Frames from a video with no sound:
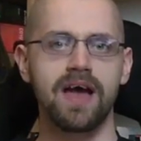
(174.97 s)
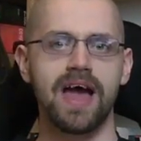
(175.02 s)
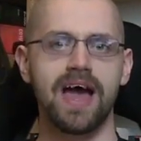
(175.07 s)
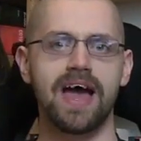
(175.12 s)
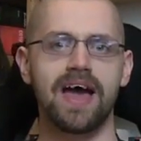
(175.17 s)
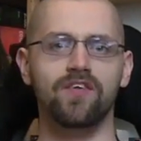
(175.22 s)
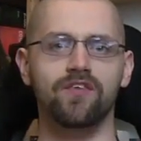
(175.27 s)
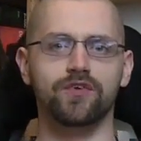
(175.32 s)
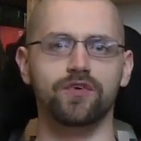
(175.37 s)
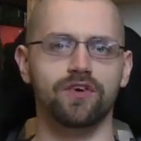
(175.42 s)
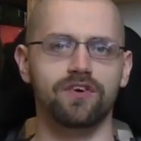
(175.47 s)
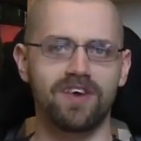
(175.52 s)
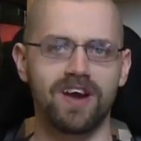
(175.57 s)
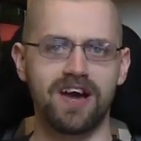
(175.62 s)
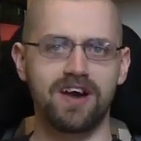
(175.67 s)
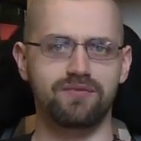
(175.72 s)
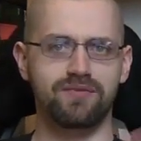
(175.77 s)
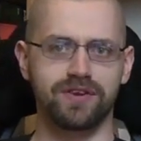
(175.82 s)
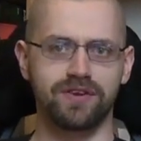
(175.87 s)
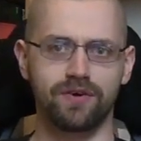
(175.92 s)
and you
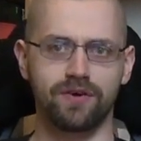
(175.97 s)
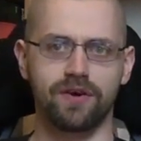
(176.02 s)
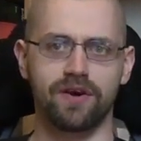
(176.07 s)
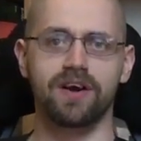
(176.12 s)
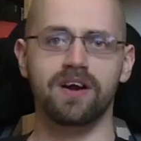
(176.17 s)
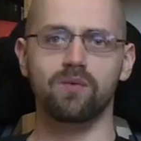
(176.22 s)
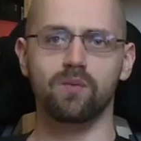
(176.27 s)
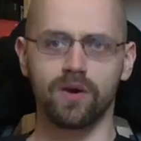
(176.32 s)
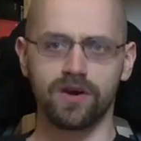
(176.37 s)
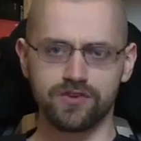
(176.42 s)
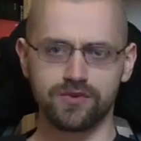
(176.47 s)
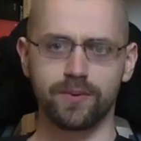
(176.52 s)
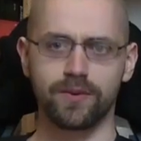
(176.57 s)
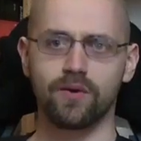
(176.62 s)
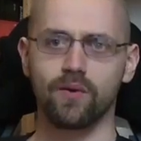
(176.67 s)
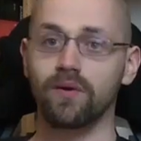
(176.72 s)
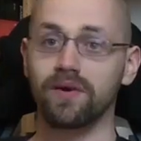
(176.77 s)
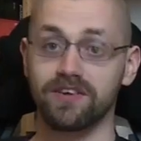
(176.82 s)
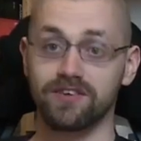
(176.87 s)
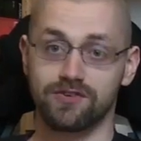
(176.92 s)
arrive in your voice
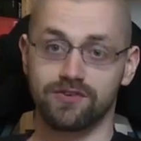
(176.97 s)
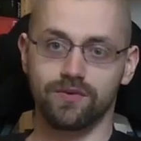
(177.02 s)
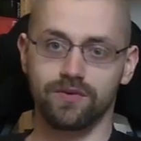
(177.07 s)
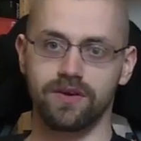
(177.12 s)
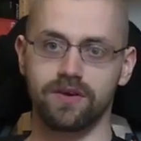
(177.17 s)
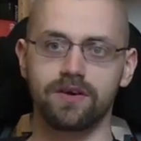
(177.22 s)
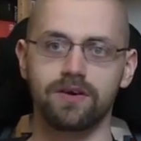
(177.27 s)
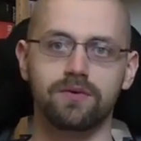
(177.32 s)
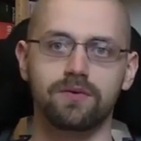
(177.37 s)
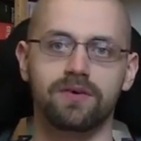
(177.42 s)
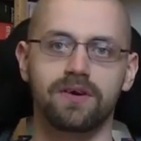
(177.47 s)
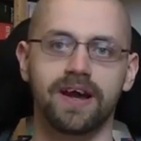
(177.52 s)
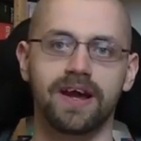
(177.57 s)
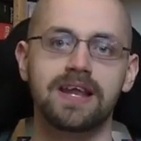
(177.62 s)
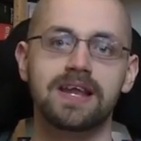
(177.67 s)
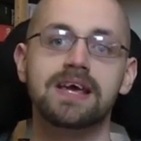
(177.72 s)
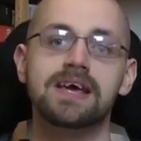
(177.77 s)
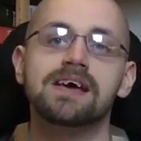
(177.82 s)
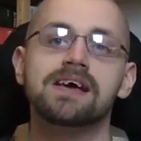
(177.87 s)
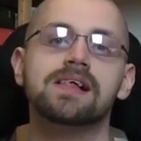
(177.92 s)
recording studio,
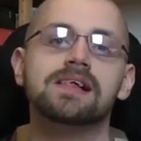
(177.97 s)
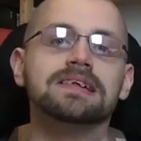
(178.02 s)
right?